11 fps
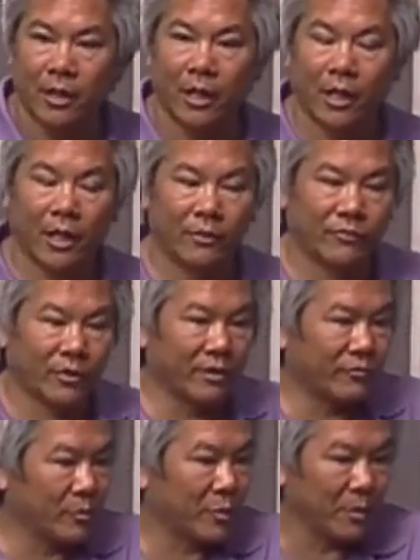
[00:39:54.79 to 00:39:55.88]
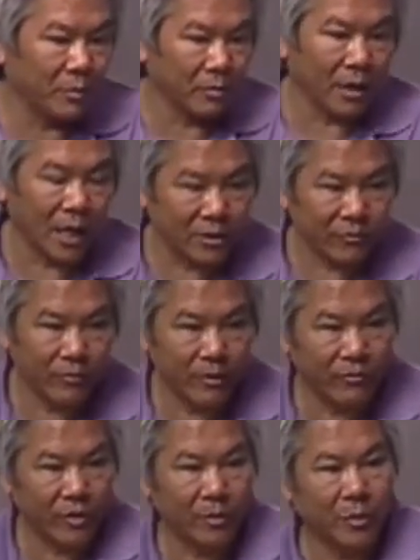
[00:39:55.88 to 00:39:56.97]
And very few people last from the
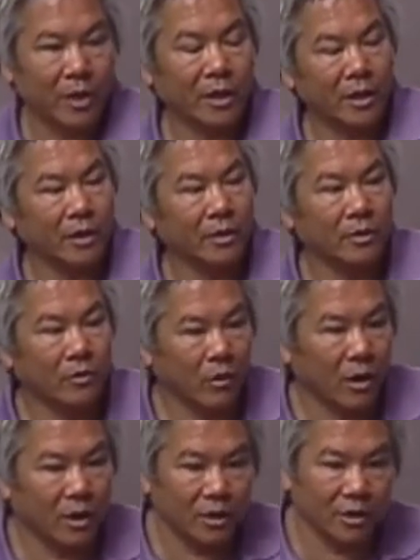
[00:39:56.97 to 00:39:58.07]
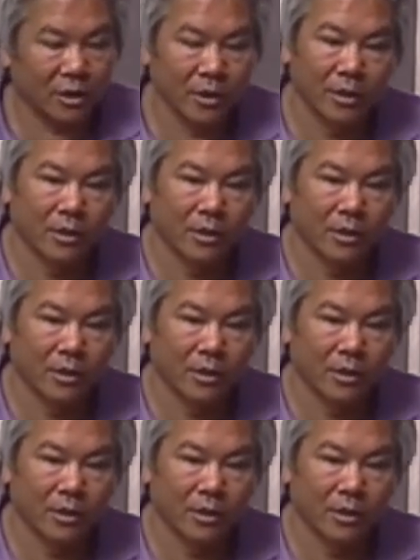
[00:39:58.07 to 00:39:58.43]
very beginning in the garage